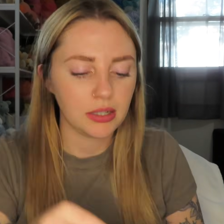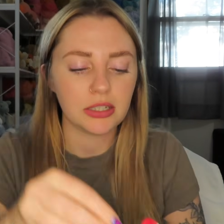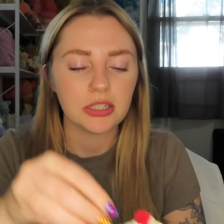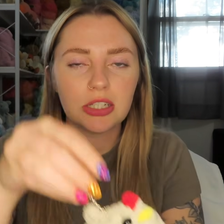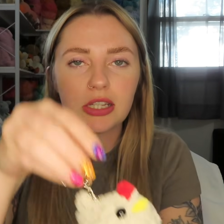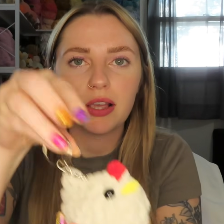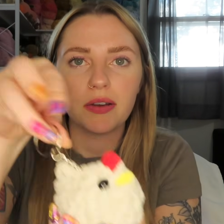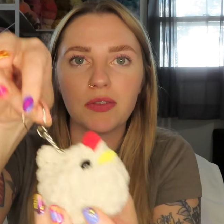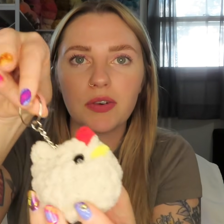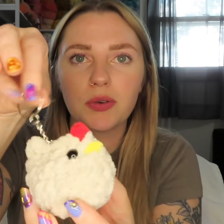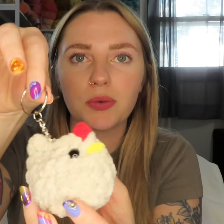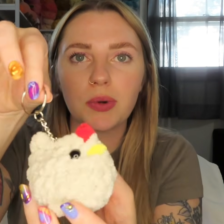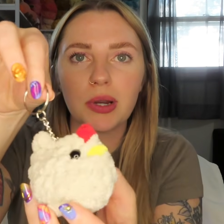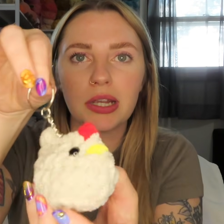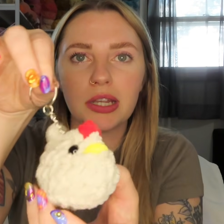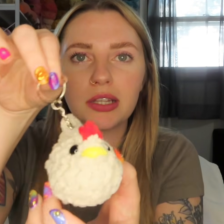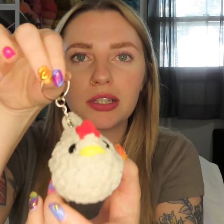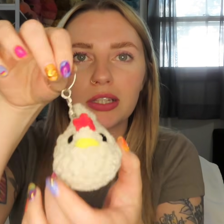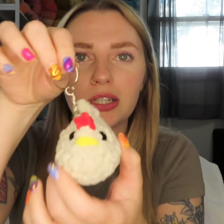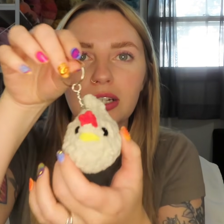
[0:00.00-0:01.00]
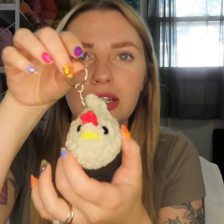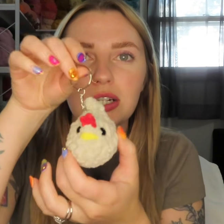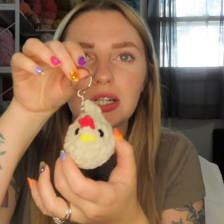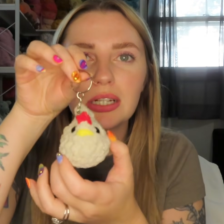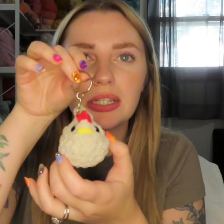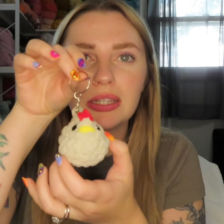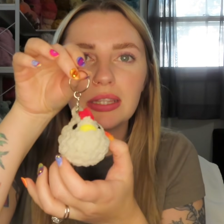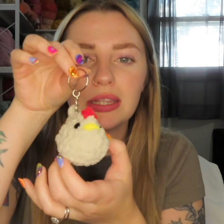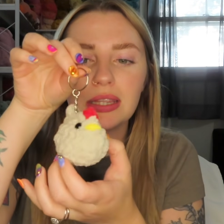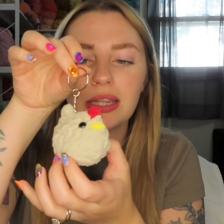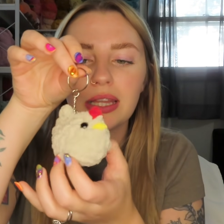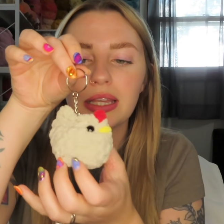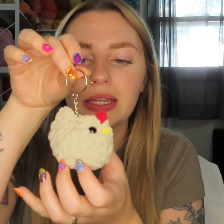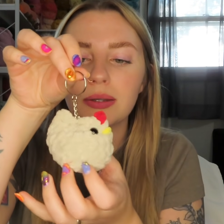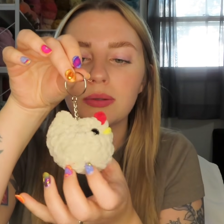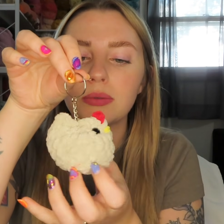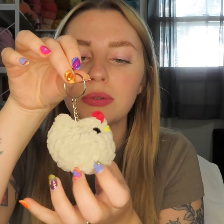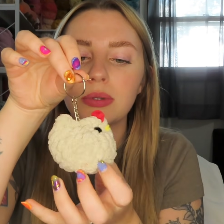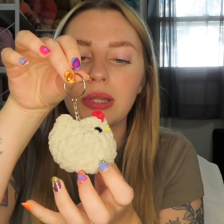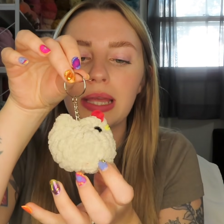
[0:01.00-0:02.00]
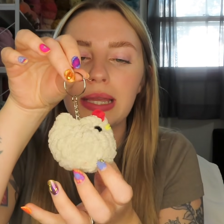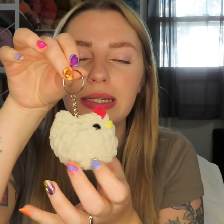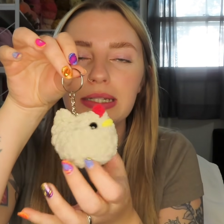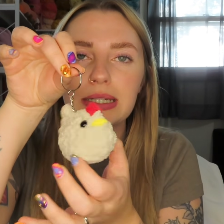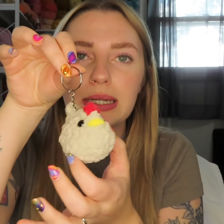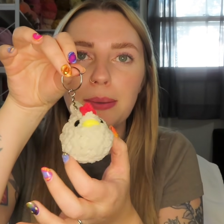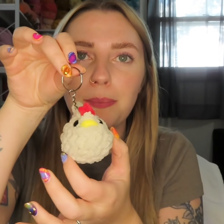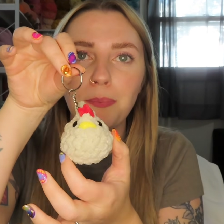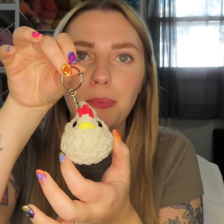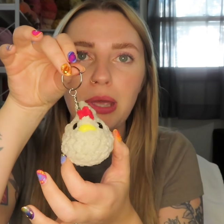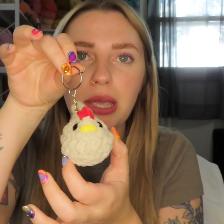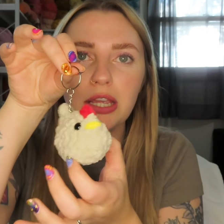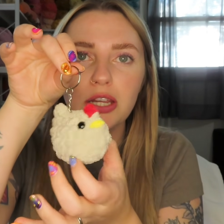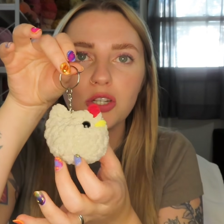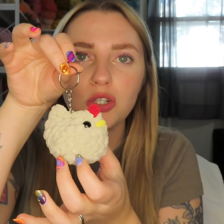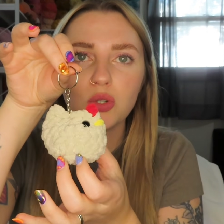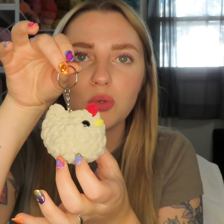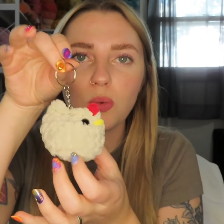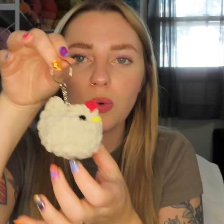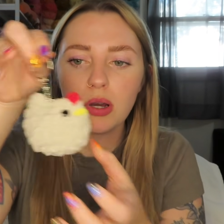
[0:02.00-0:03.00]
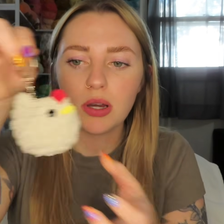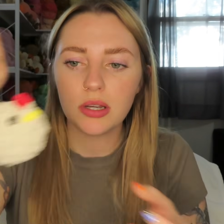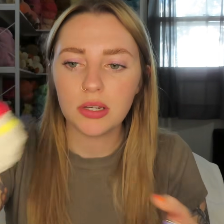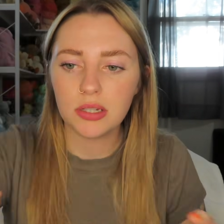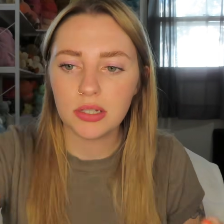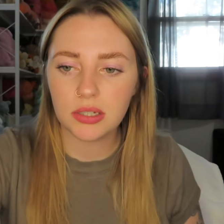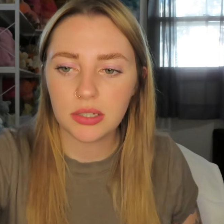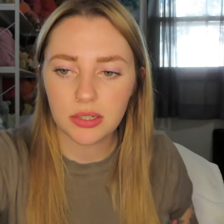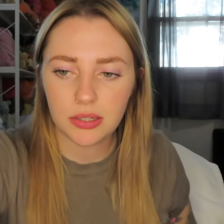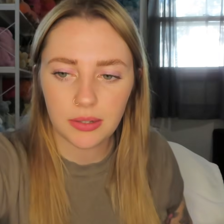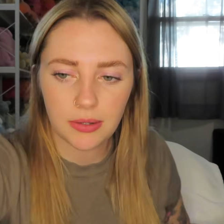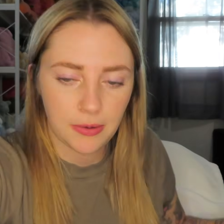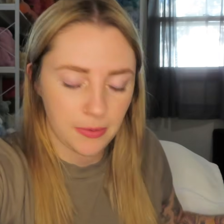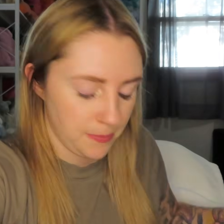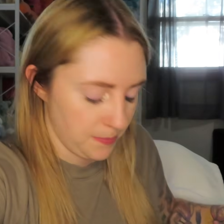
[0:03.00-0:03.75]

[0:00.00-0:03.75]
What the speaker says: I just have a regular light beige one.